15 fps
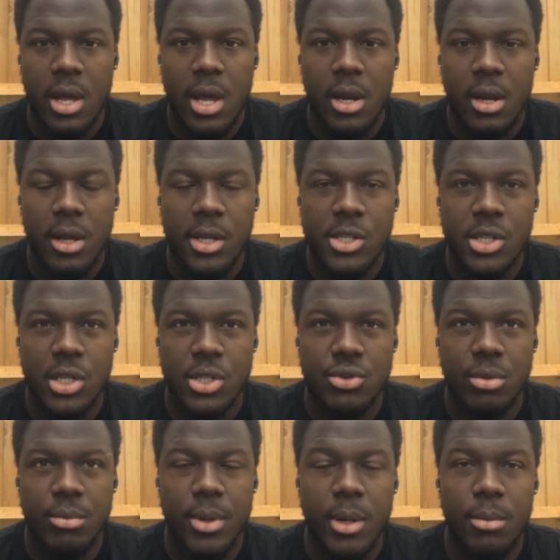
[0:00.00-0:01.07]
And I
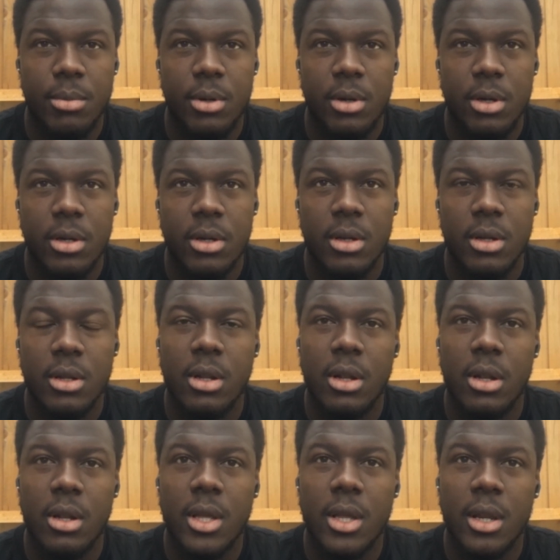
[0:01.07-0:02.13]
just remember
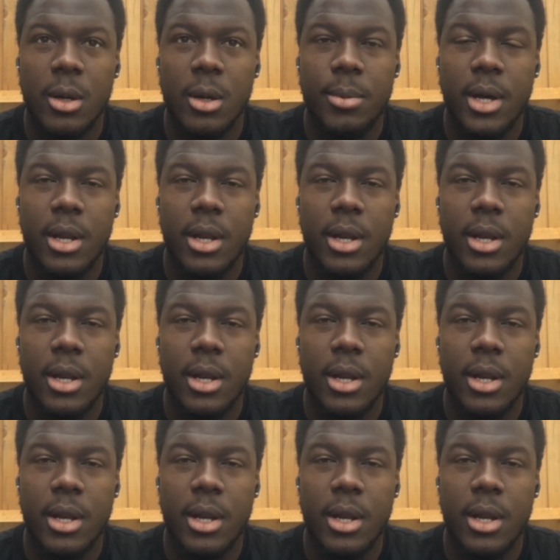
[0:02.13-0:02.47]
looking up